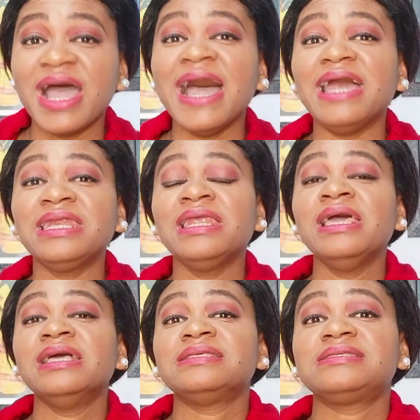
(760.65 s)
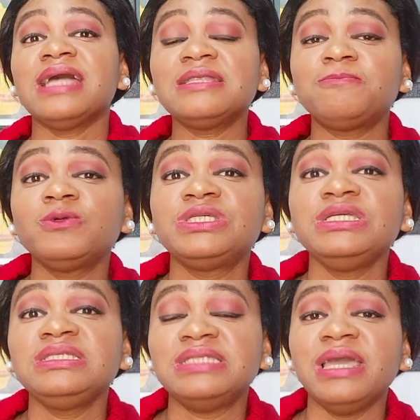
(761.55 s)
and start
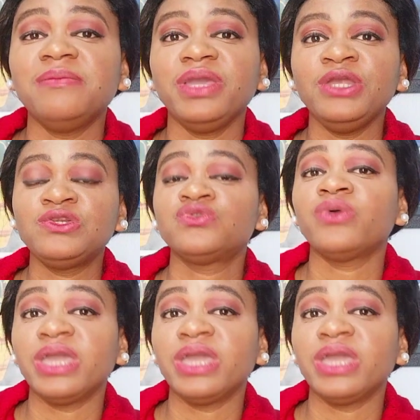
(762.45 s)
putting them into